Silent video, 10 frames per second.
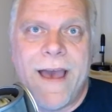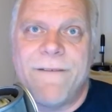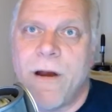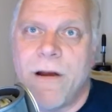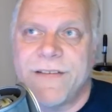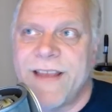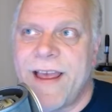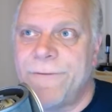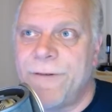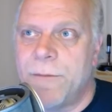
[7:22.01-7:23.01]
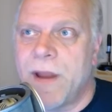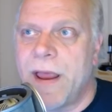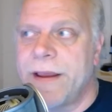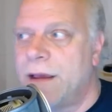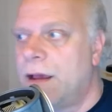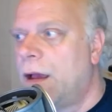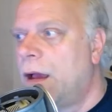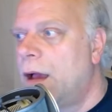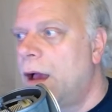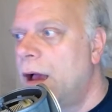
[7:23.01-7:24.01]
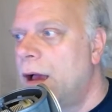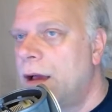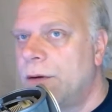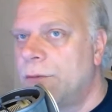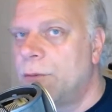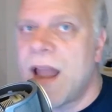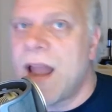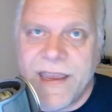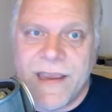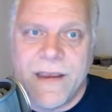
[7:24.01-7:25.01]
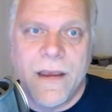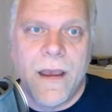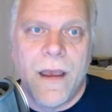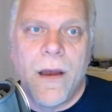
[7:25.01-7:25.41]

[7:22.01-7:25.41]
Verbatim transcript: Uh, how far is that from like uh, Raleigh